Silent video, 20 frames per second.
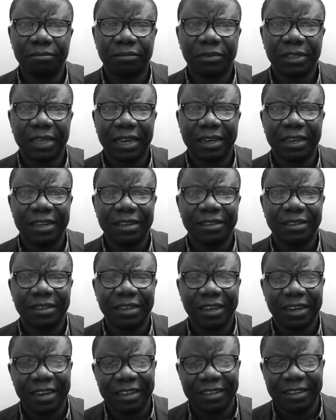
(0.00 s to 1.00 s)
certain
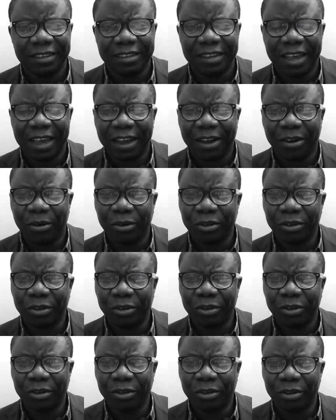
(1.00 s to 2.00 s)
sicknesses are caused
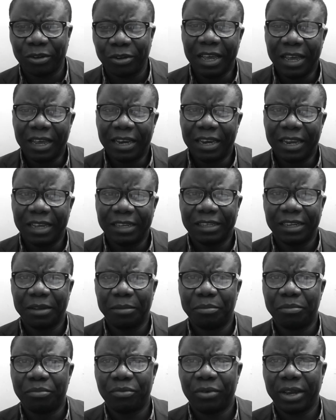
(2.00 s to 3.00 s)
because there's a
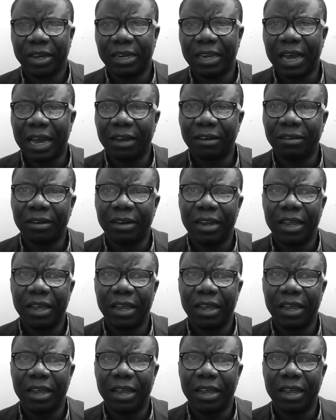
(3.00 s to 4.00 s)
breakdown
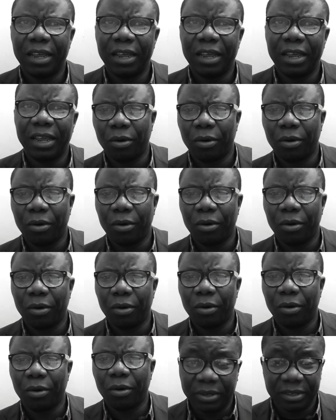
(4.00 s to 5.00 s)
in your
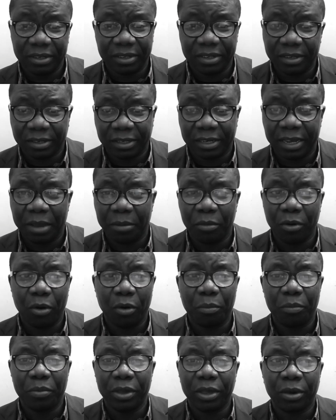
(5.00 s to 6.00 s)
body system
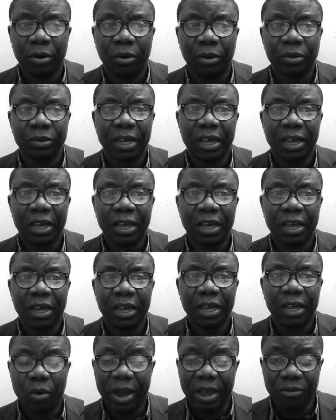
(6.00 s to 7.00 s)
or because
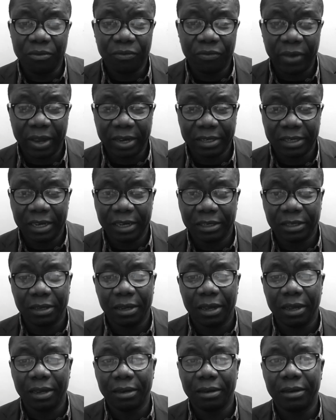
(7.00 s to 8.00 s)
you are infected.
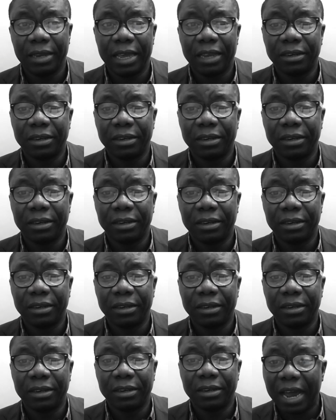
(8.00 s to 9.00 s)
The
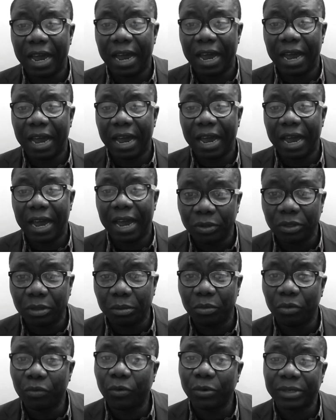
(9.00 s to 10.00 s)
demons are
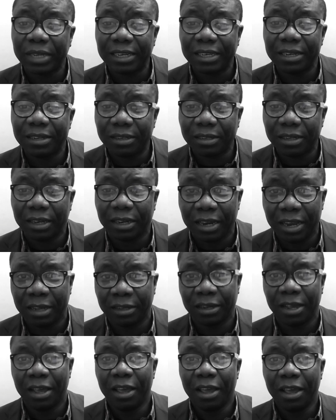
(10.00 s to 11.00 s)
responsible for certain
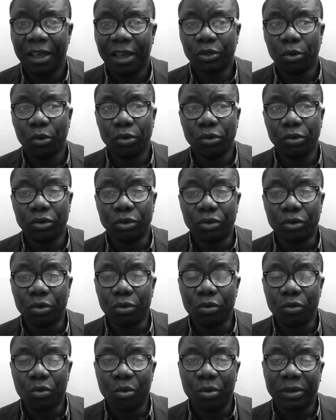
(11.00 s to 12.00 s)
sickness. So you
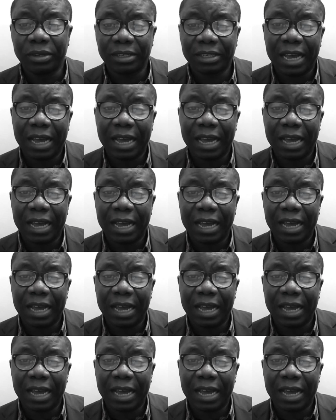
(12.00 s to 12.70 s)
don't go and start